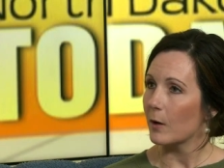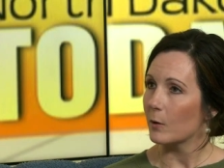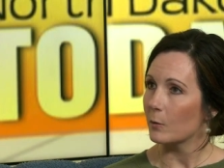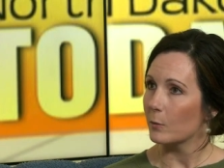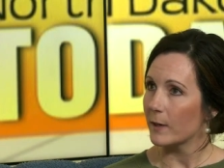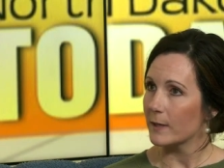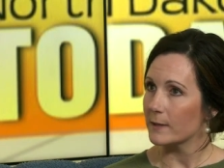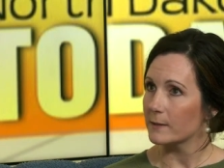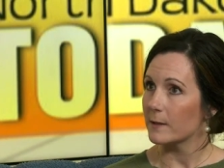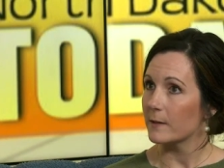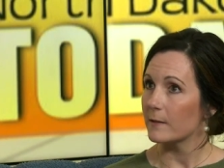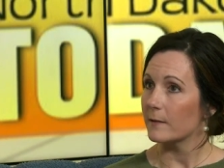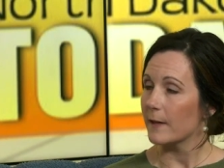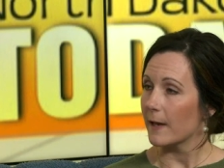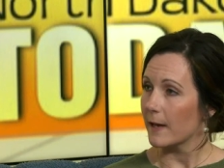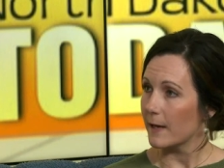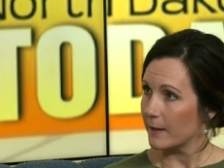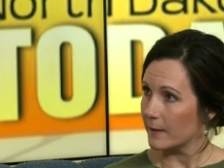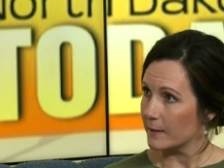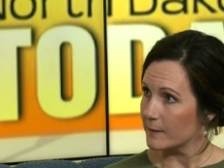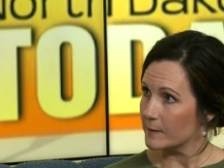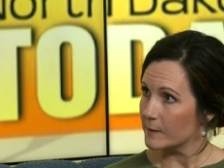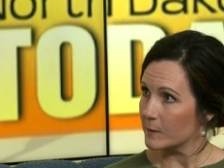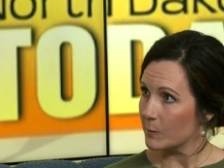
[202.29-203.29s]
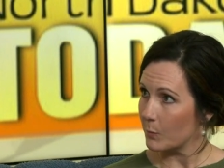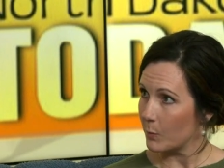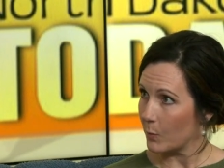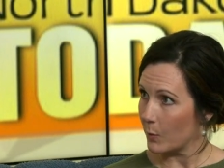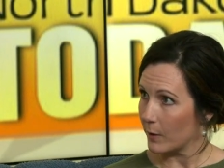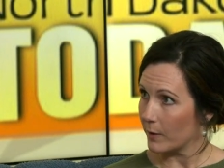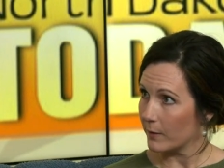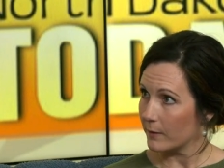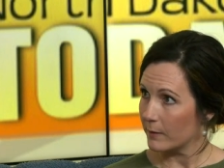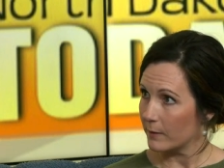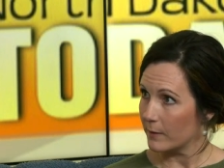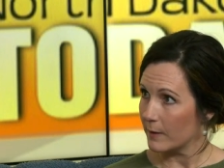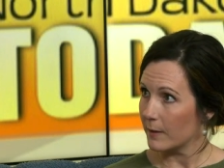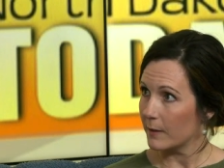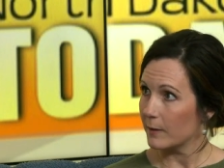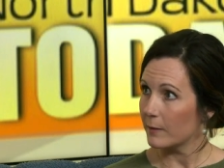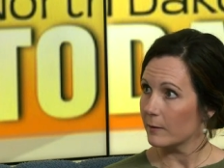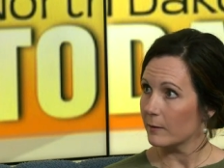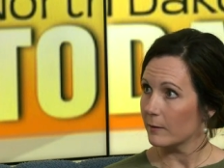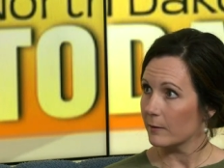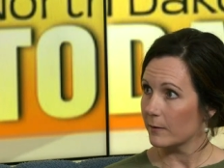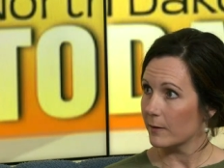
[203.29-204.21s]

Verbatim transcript: on ways that they can support their,